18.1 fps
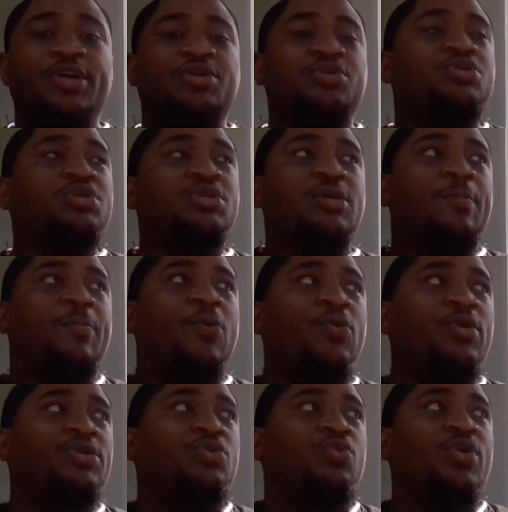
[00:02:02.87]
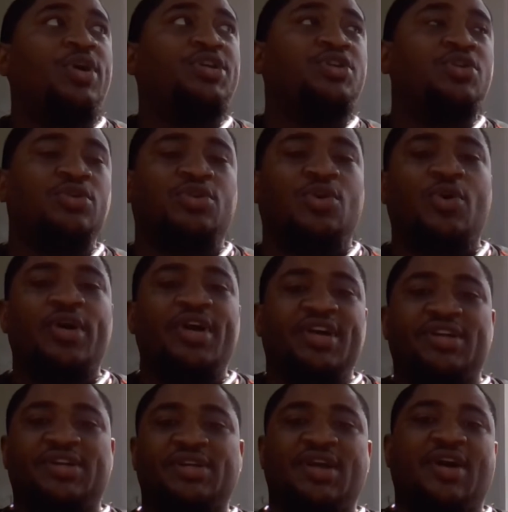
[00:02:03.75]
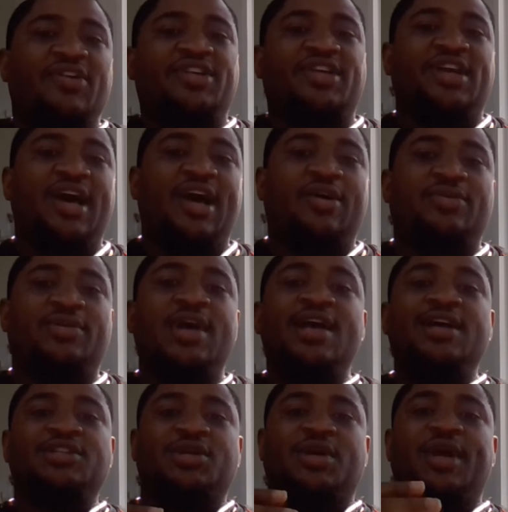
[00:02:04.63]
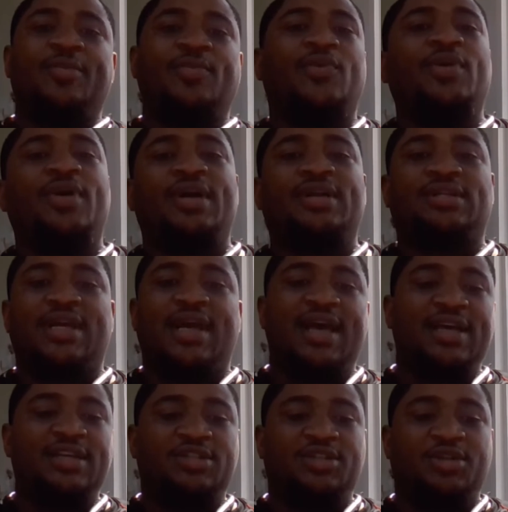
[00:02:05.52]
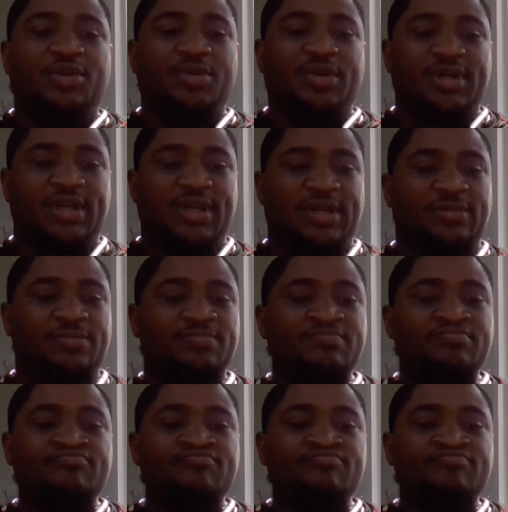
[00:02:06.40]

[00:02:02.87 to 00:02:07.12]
you to the point where you'll go ahead and knock it out so they won't have to ask you again.